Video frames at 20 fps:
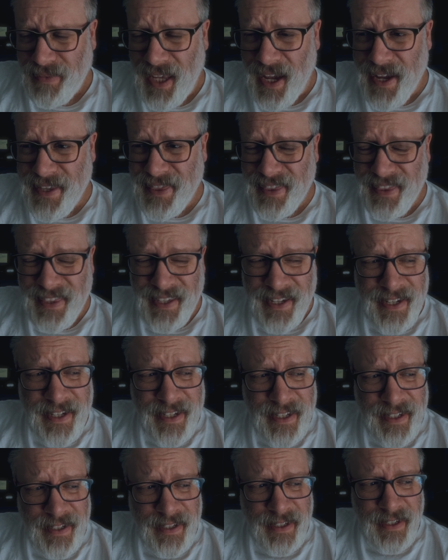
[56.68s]
I
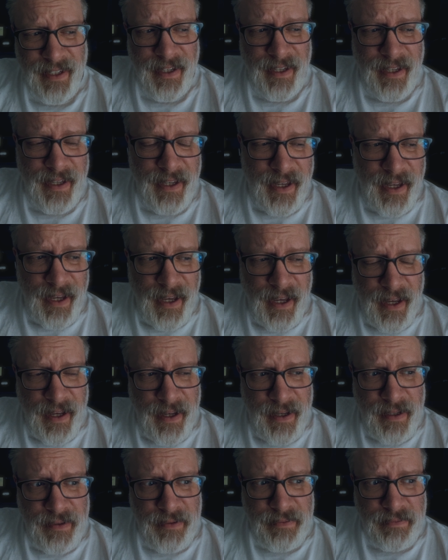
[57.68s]
think
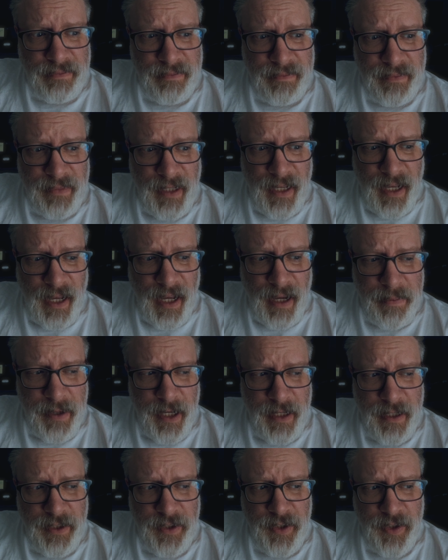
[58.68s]
I'm
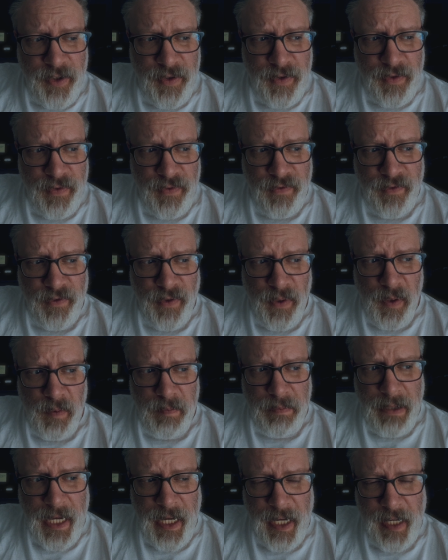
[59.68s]
going to do full
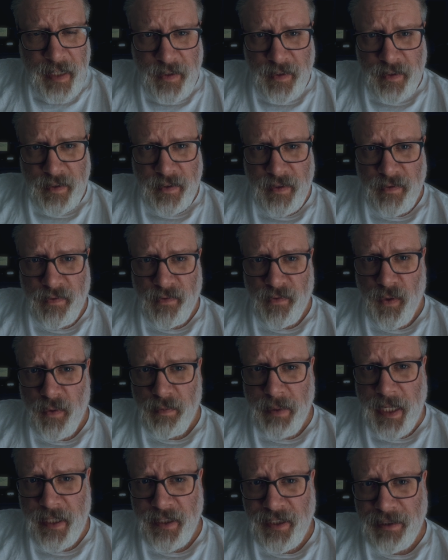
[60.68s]

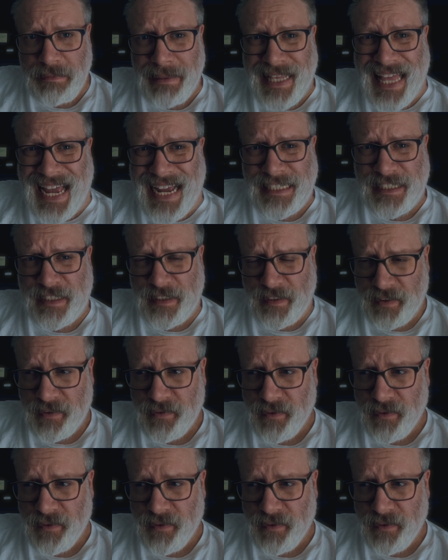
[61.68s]
page splashes